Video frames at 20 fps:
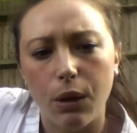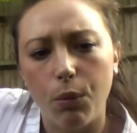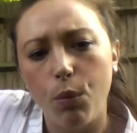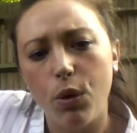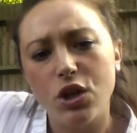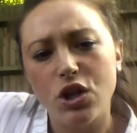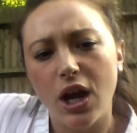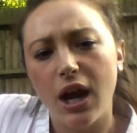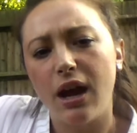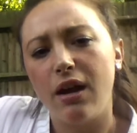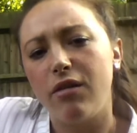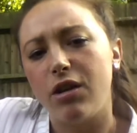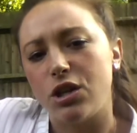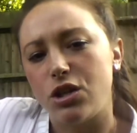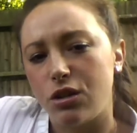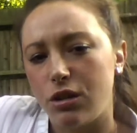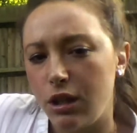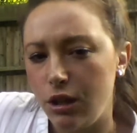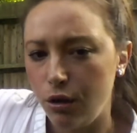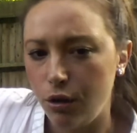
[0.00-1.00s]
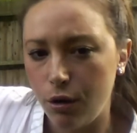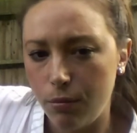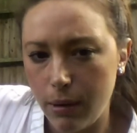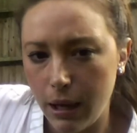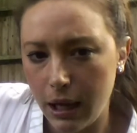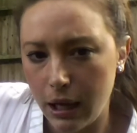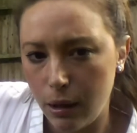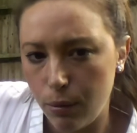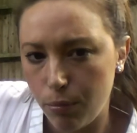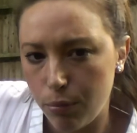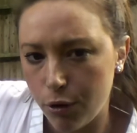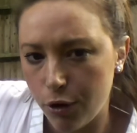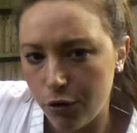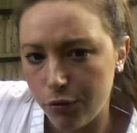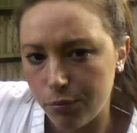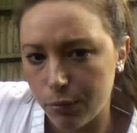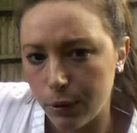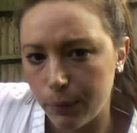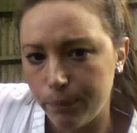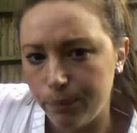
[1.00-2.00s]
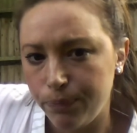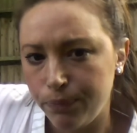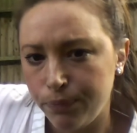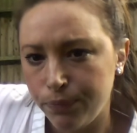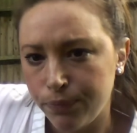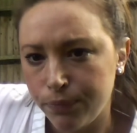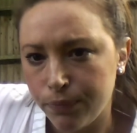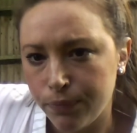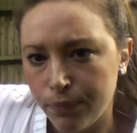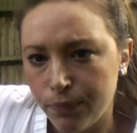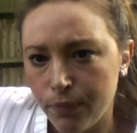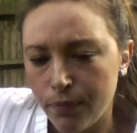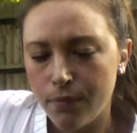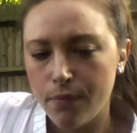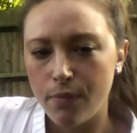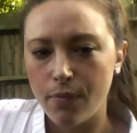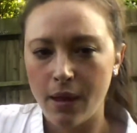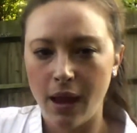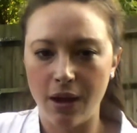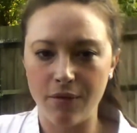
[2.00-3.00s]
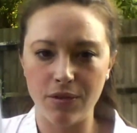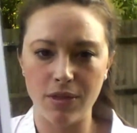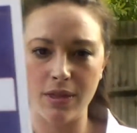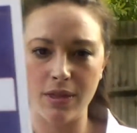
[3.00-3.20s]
In which area do you think you could make an improvement? Have a